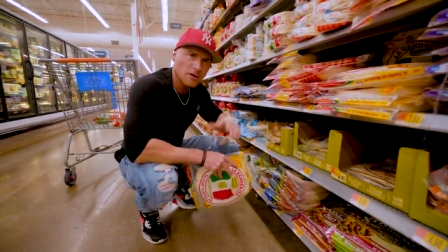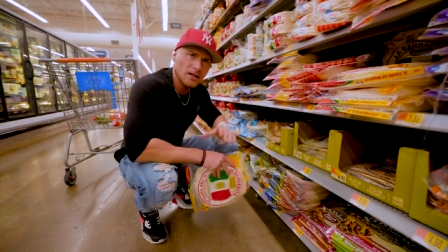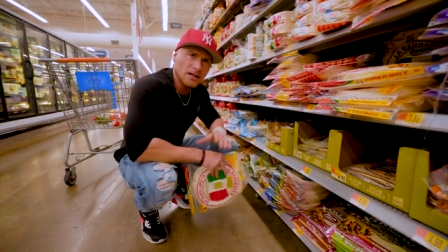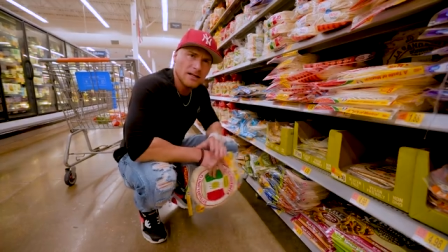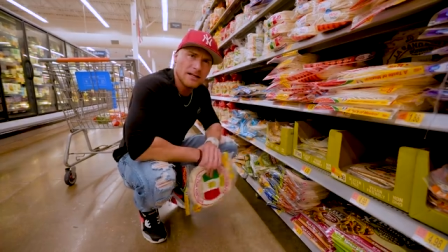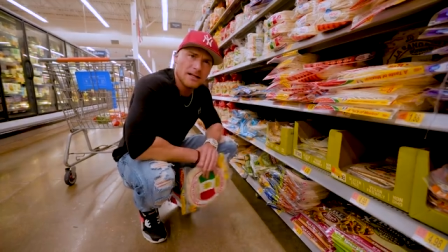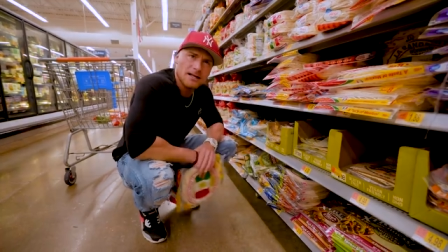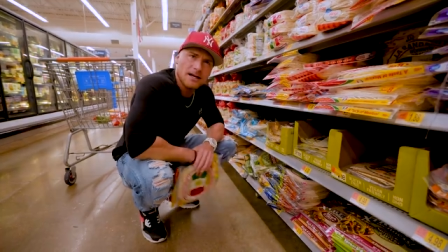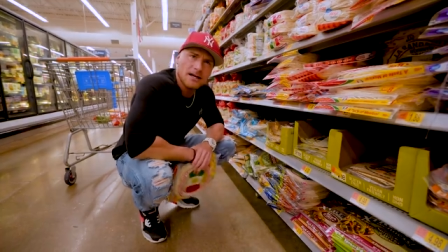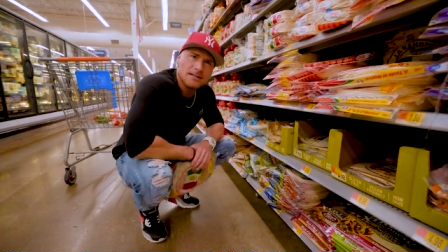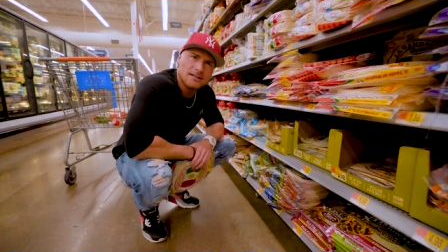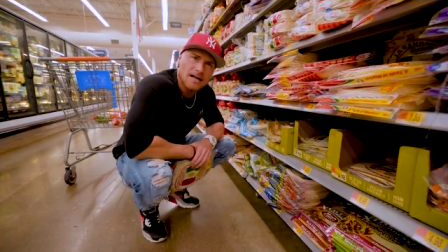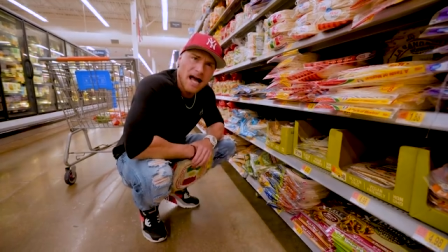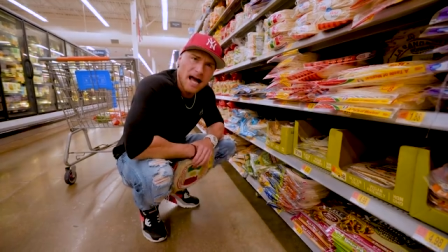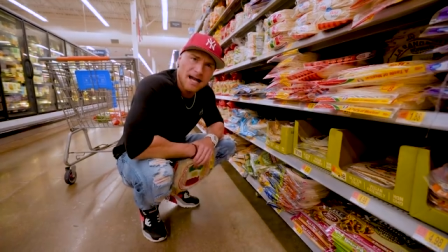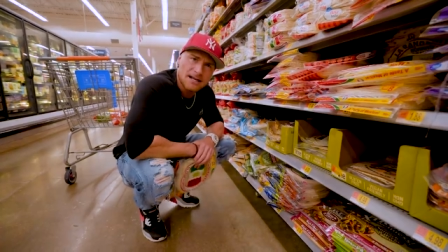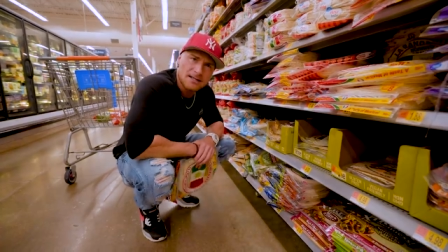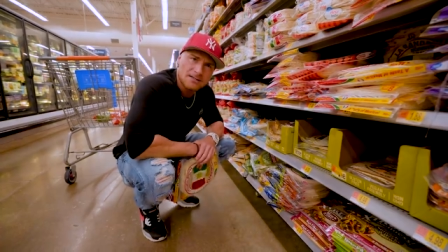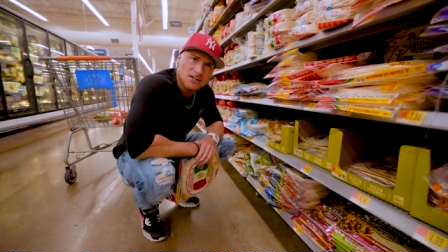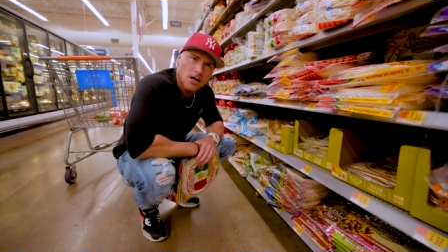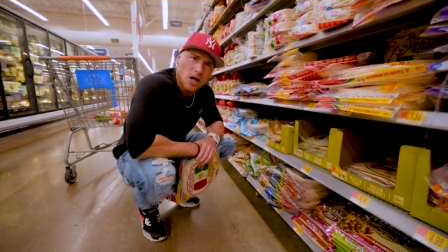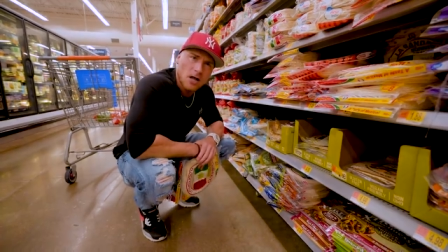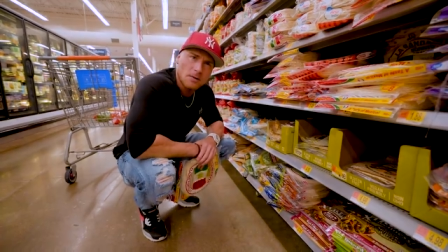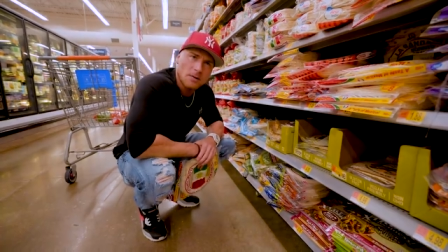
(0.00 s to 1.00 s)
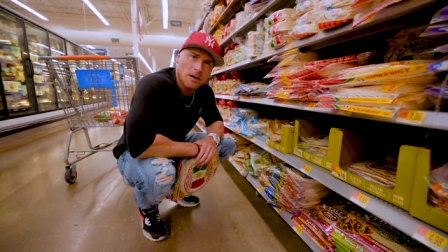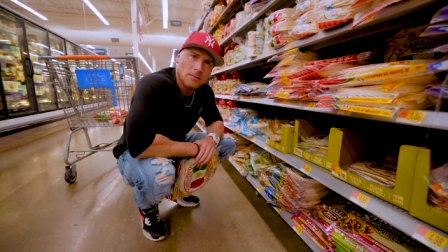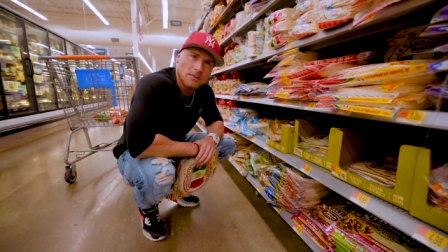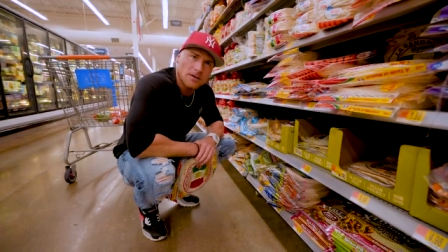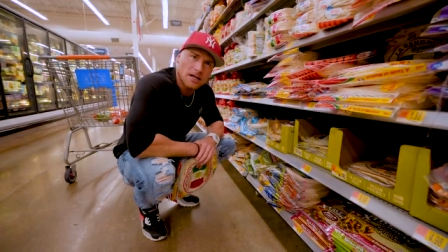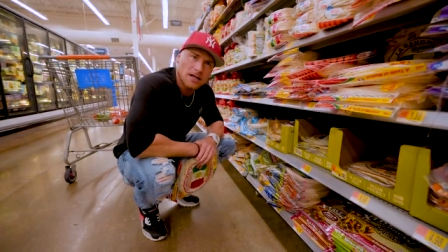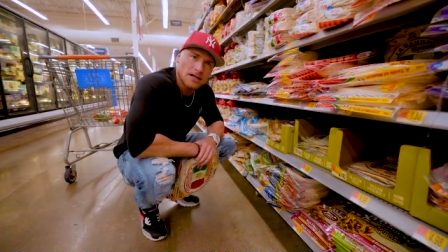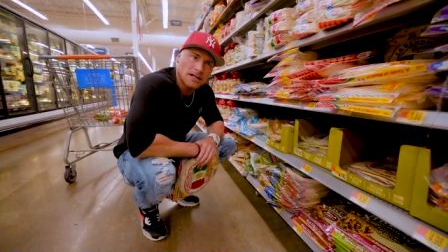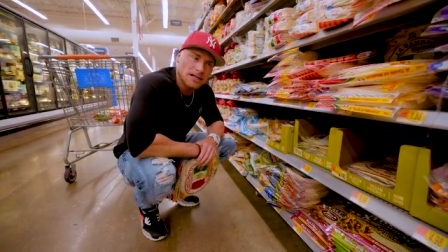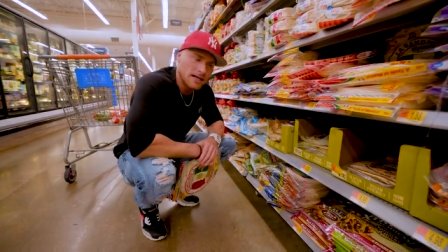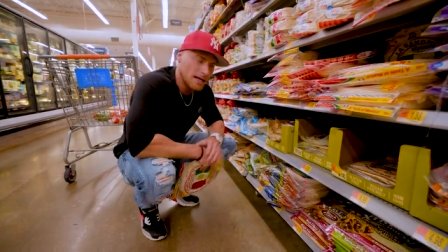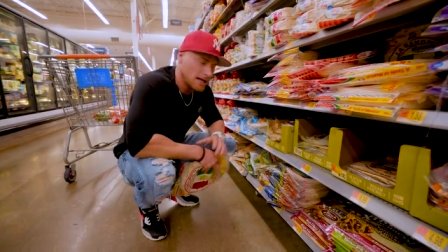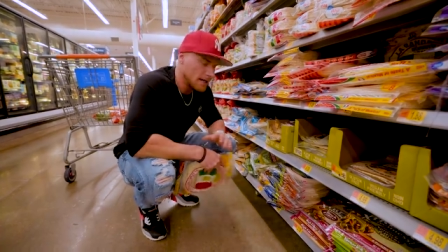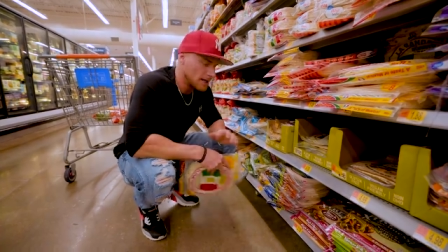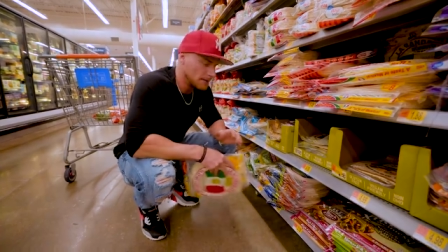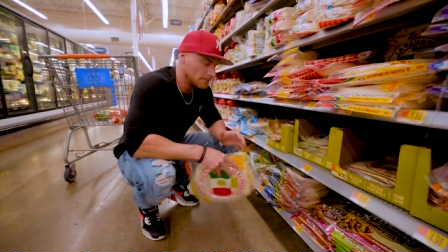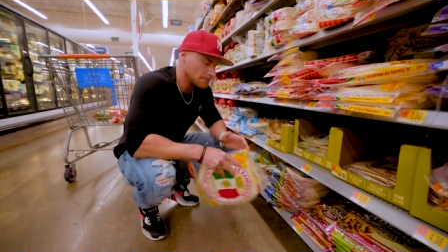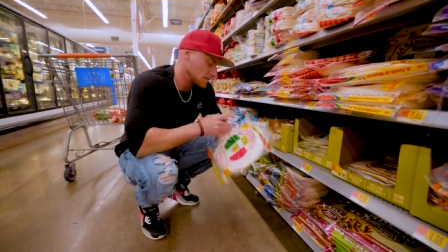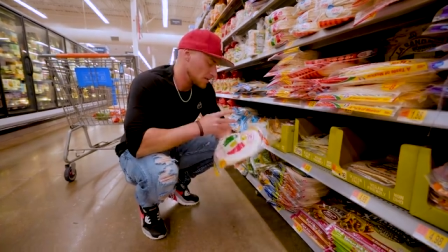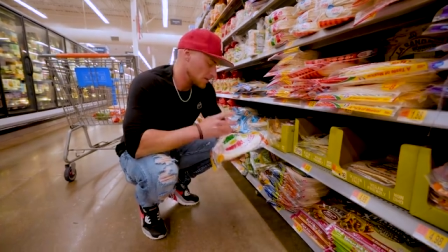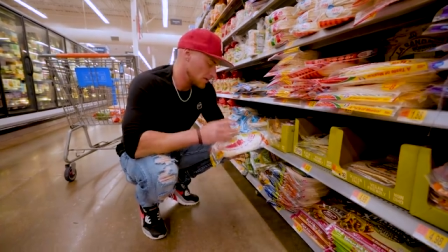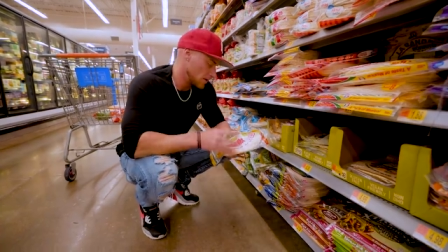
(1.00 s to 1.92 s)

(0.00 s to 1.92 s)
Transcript: Really, uh, dieting's all about planning ahead.